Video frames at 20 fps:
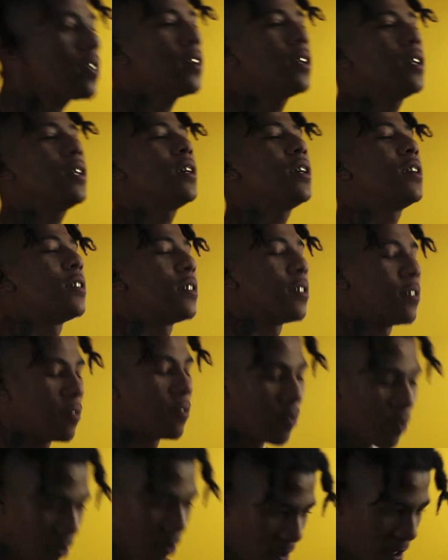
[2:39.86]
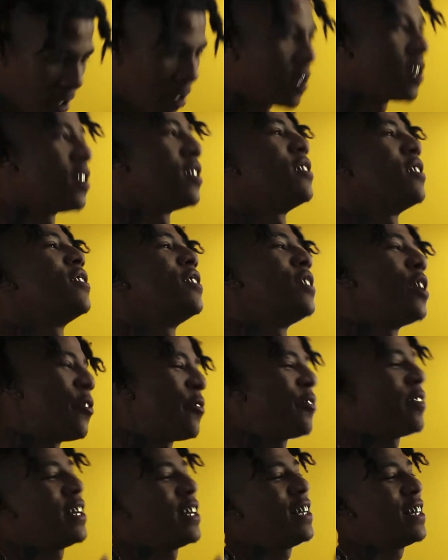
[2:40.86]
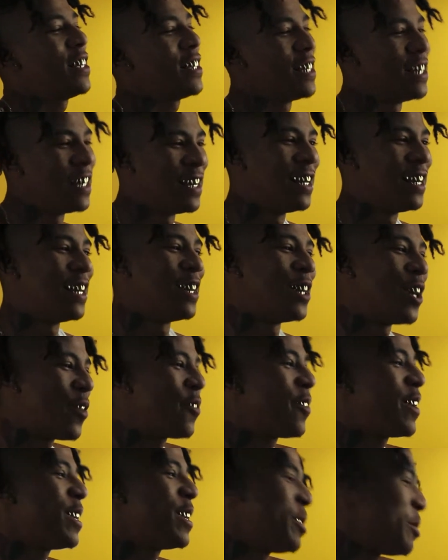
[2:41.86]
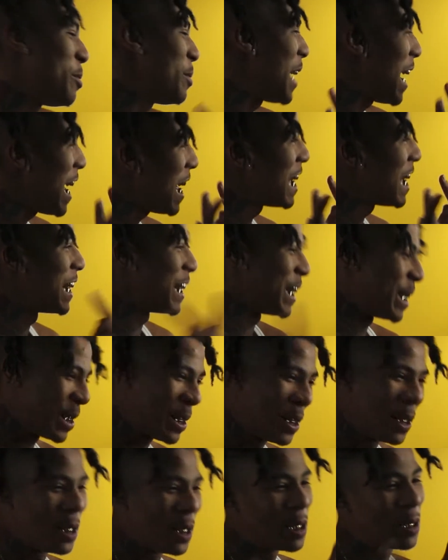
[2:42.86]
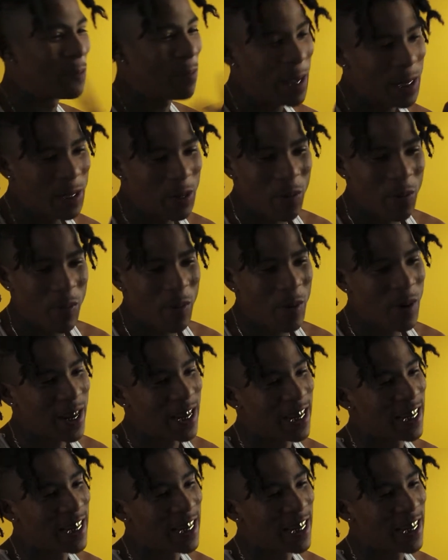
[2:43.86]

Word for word: Yeah. Uh, Dirt Faith, Dirt Faith two times, Spaz on Point.